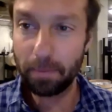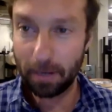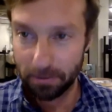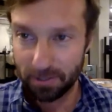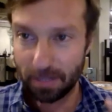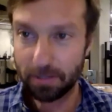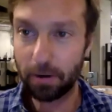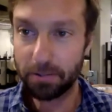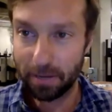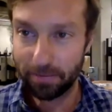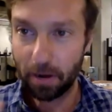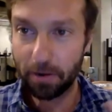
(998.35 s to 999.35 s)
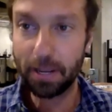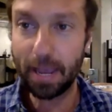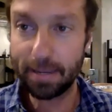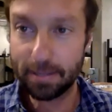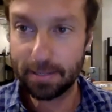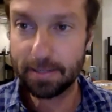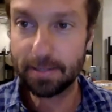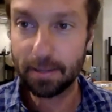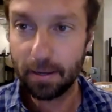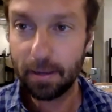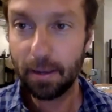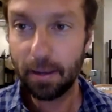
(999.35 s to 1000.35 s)
600, 700 cases,
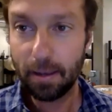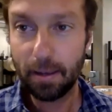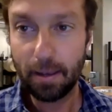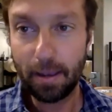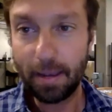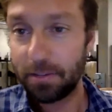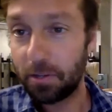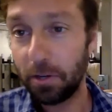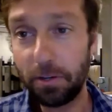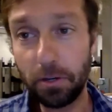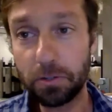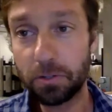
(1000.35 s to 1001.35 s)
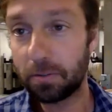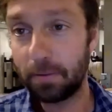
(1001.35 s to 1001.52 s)
is good news.